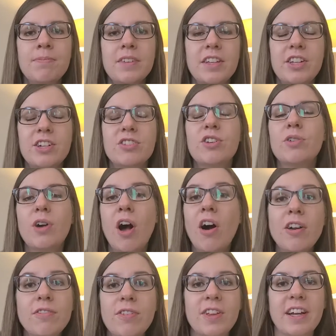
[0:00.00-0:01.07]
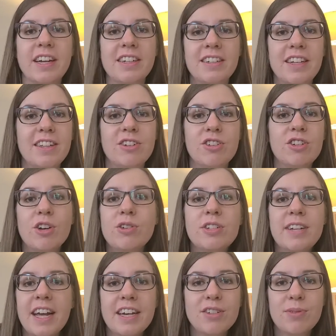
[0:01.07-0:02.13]
there's no conflict and there's no
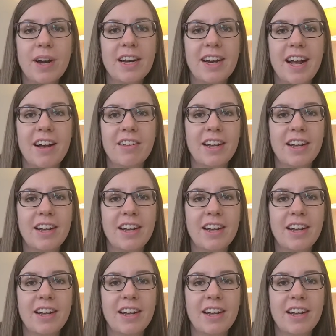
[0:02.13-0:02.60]
stakes right now.